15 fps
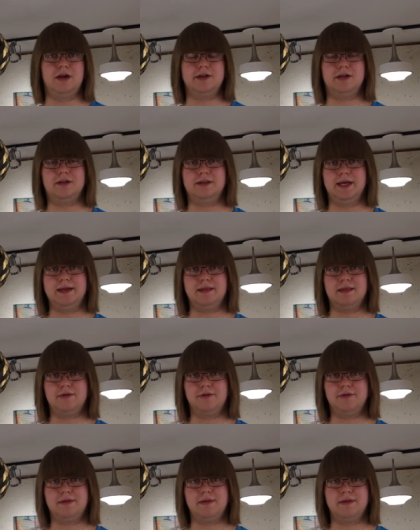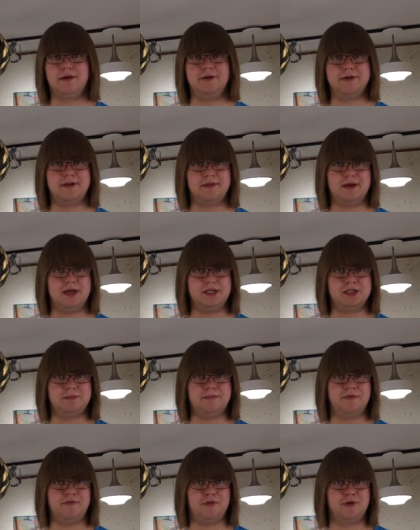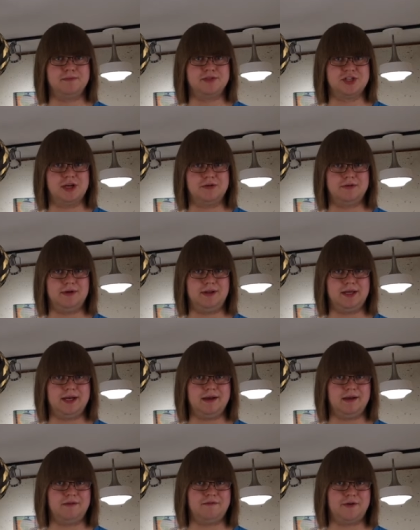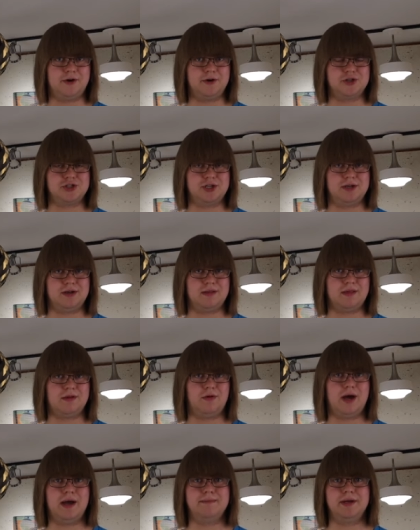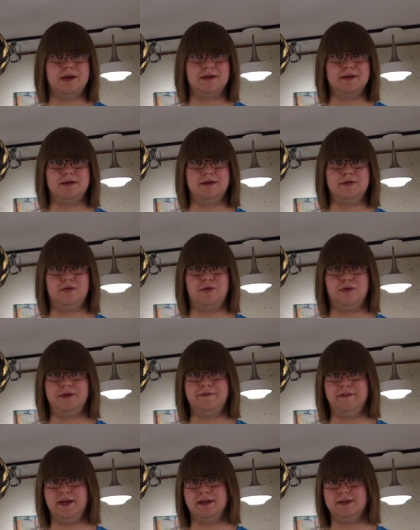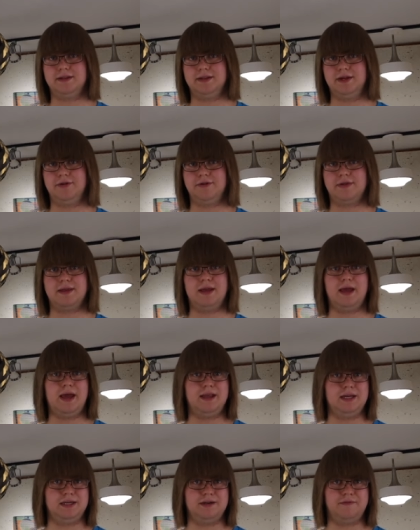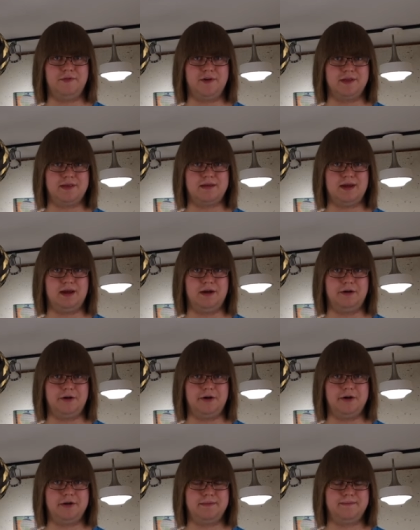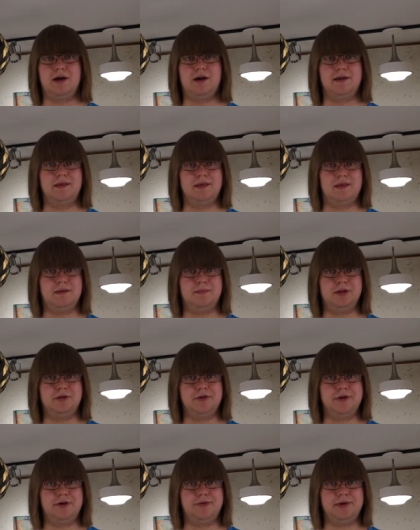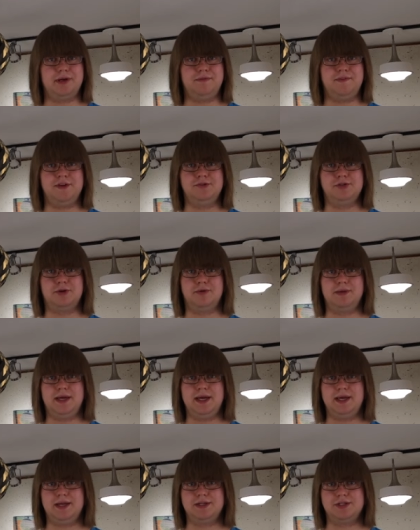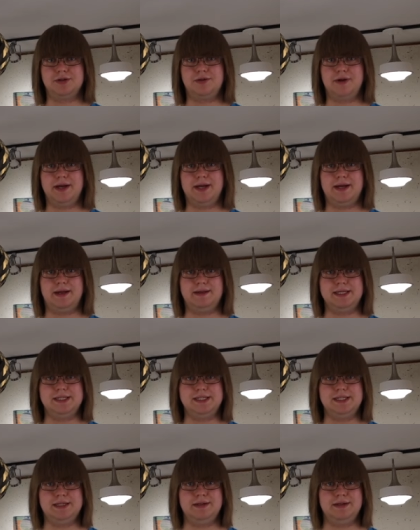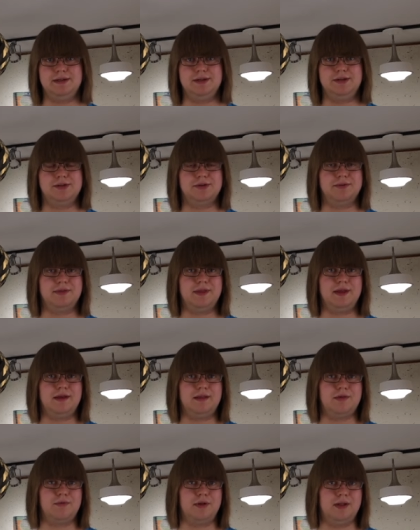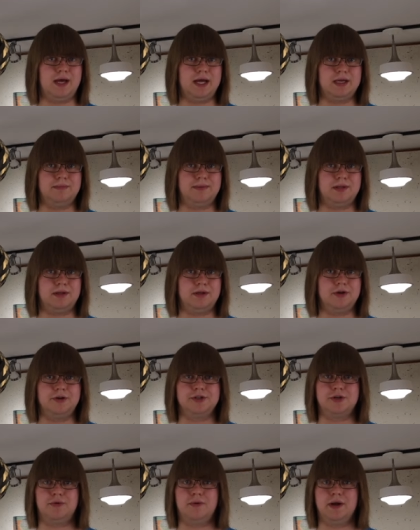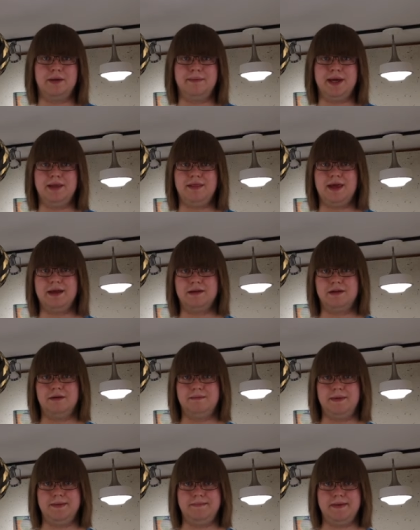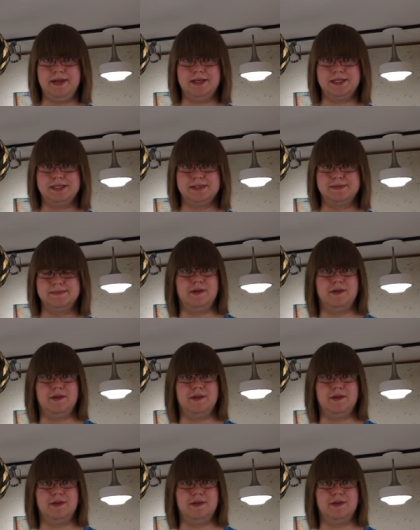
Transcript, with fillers: Not all light sources are designed to perform general lighting function, so I'm not going to hold Fandeliers to any different standard. On a similar note, if you don't like integrated L E D, you don't think it's reliable, or don't want to make that commitment,